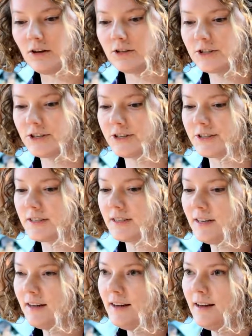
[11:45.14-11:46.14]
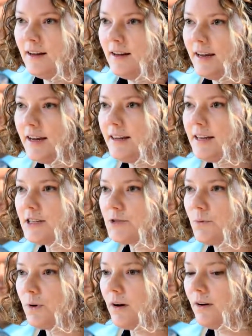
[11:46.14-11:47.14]
altars in
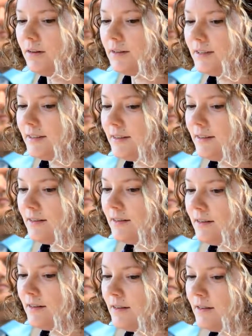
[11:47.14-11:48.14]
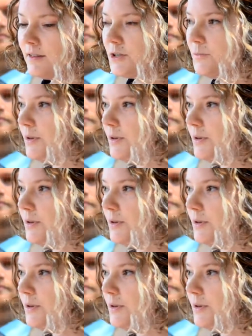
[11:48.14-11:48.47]
this world to